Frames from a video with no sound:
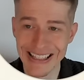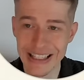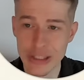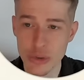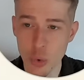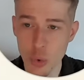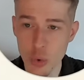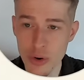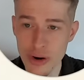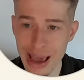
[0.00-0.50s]

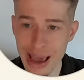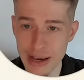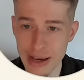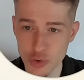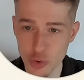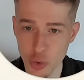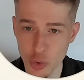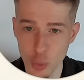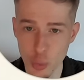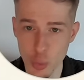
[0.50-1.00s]
Your
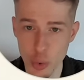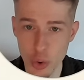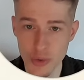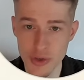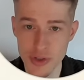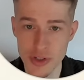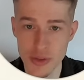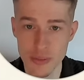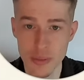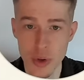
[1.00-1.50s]
external world
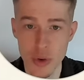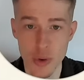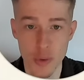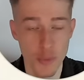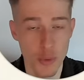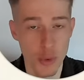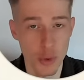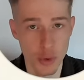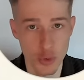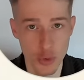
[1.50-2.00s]
is a mirror
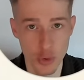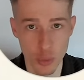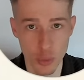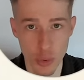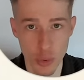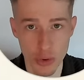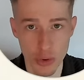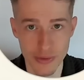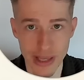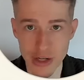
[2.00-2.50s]
of your internal
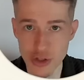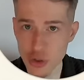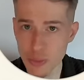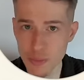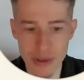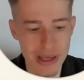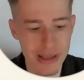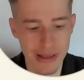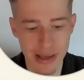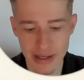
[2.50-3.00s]
world. That should
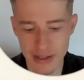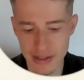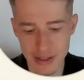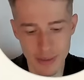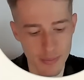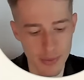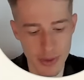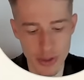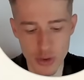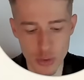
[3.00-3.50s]
be like
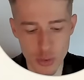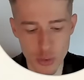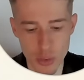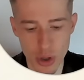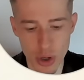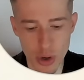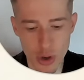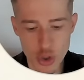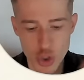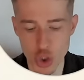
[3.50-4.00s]
something you
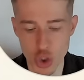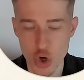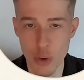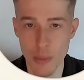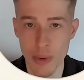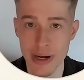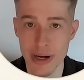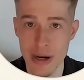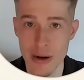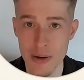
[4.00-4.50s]
should know
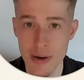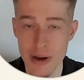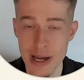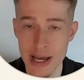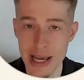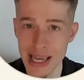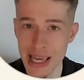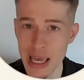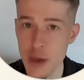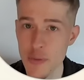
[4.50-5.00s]
by now.
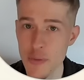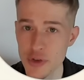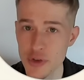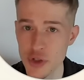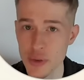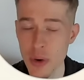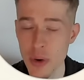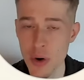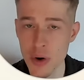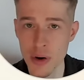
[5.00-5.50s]
If
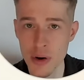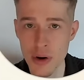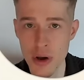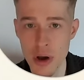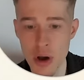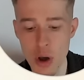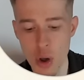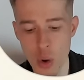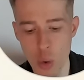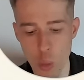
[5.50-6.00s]
it's a mirror,
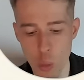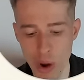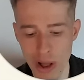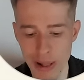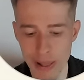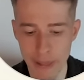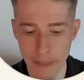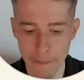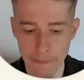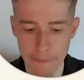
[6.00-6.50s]

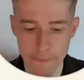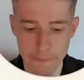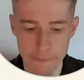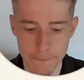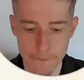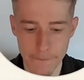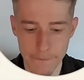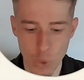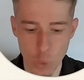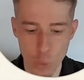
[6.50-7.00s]
well,
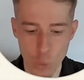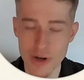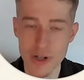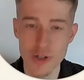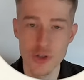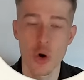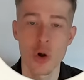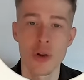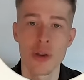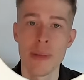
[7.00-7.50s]
where
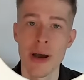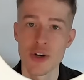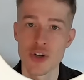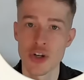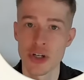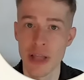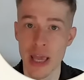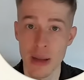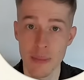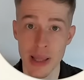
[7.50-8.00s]
does all the
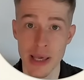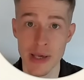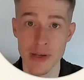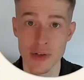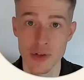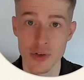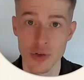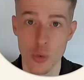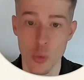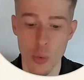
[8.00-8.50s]
magic take
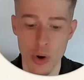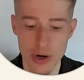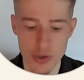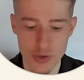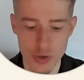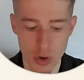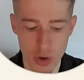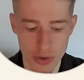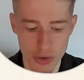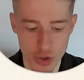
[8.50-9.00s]
place? Where
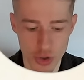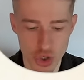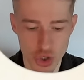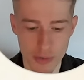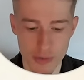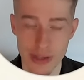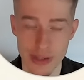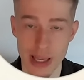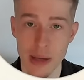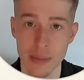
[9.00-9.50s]
does all the
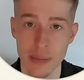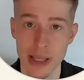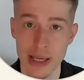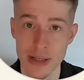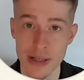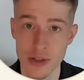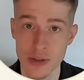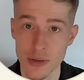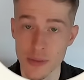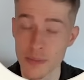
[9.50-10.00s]
shift take
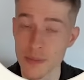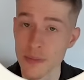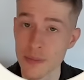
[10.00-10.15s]
place?